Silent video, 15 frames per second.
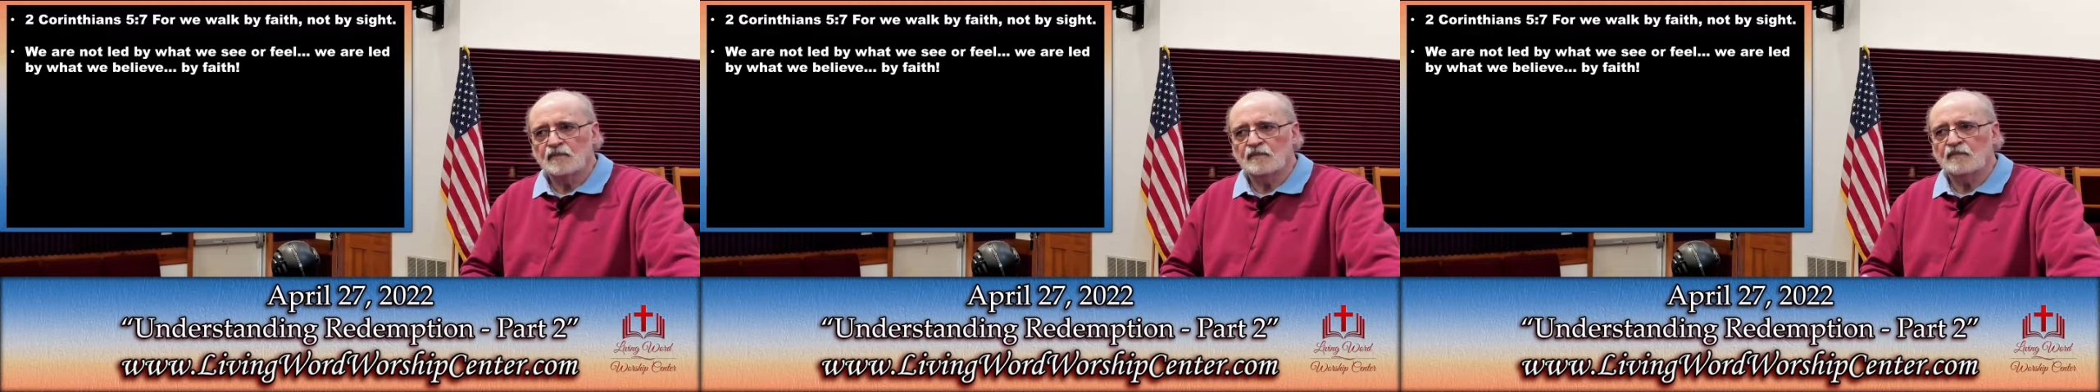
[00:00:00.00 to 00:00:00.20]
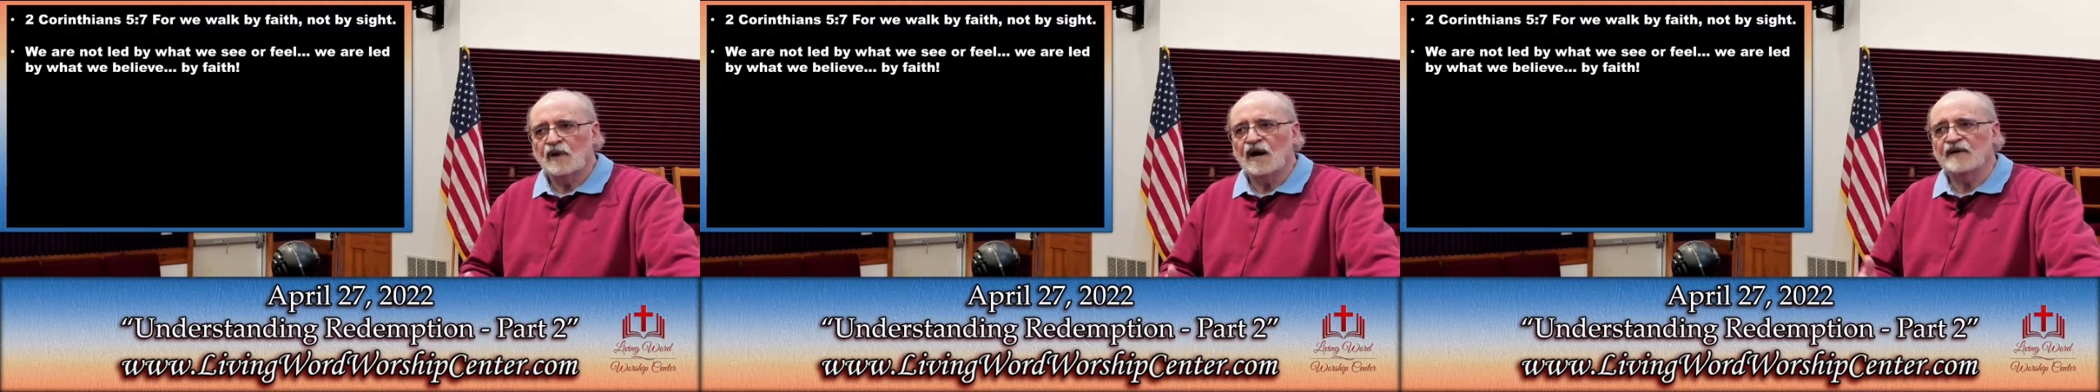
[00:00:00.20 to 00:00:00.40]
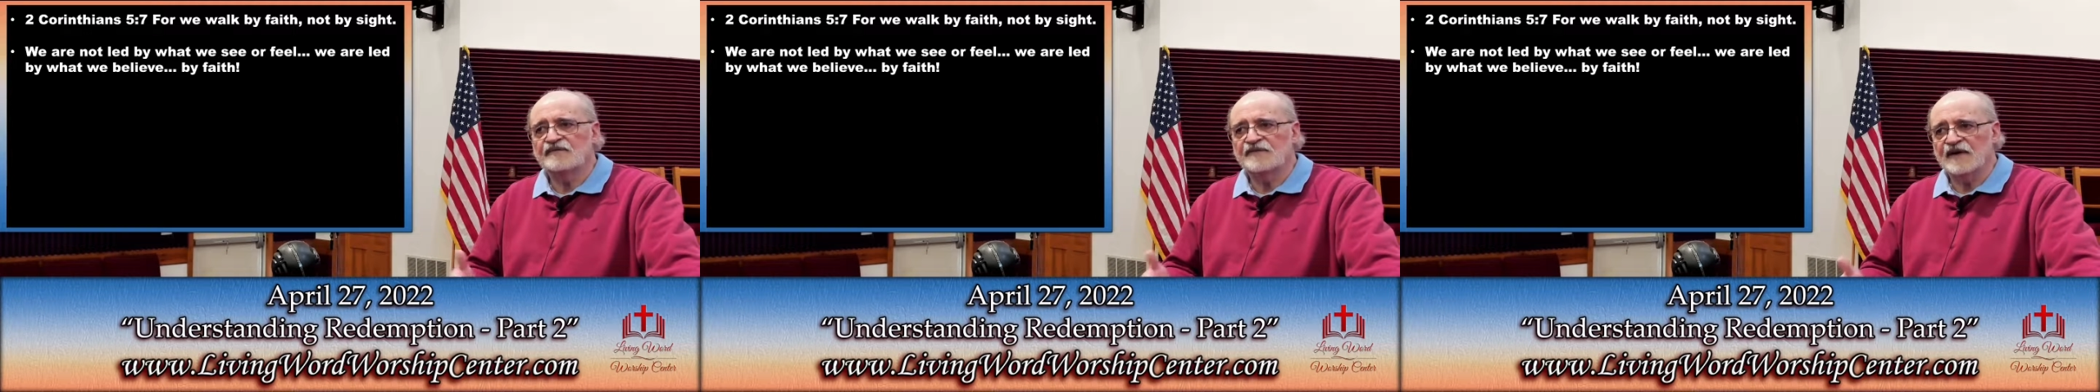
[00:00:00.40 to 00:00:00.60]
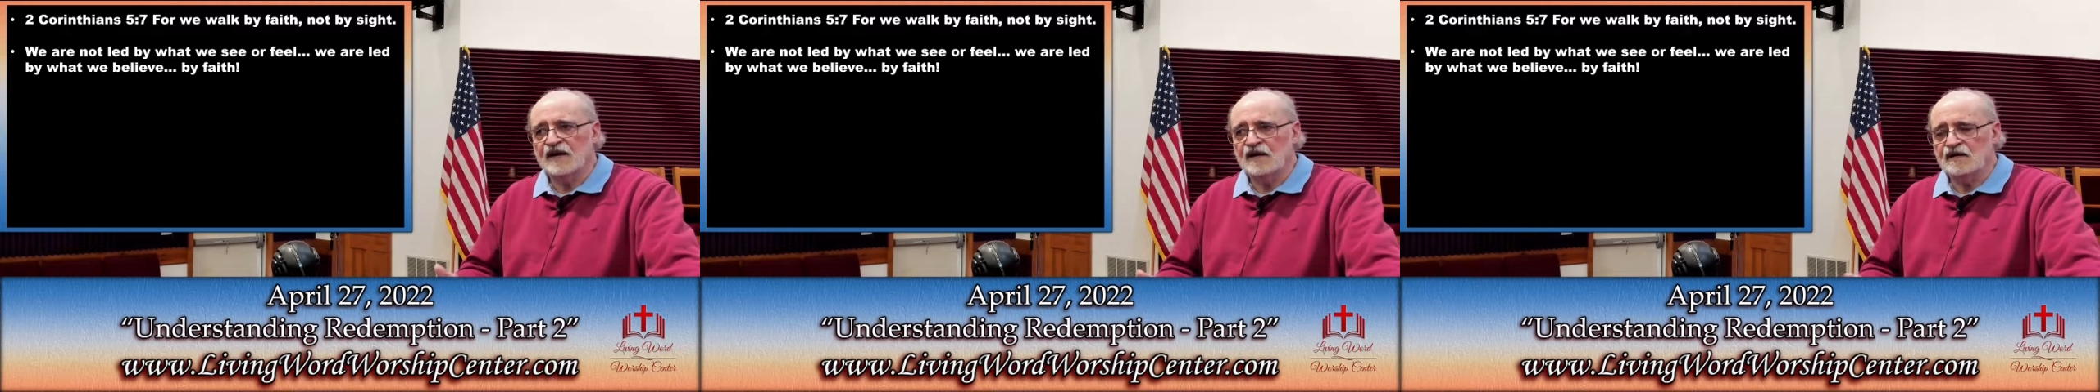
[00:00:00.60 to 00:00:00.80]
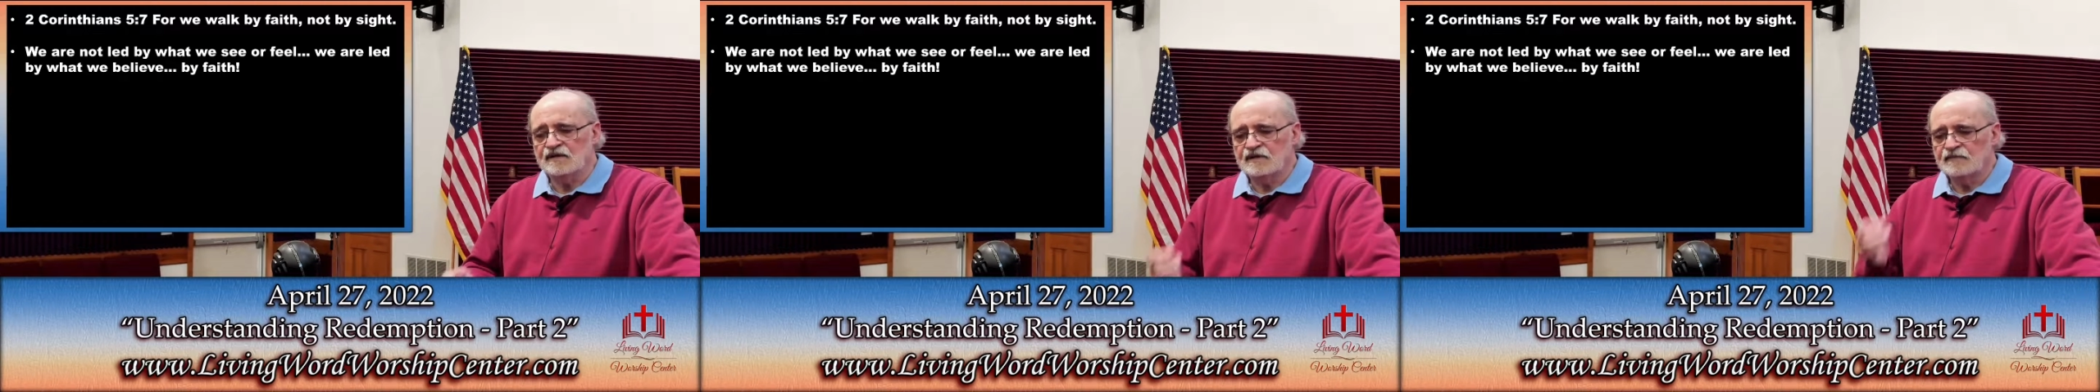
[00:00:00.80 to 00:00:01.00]
by
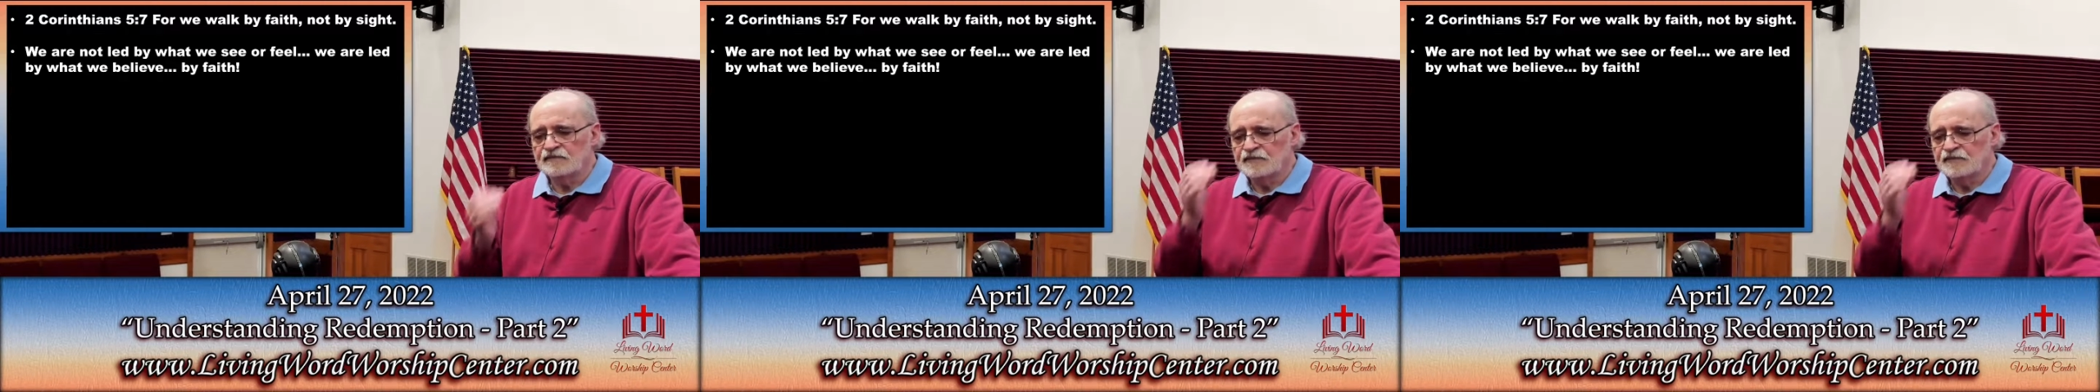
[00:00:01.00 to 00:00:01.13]
faith.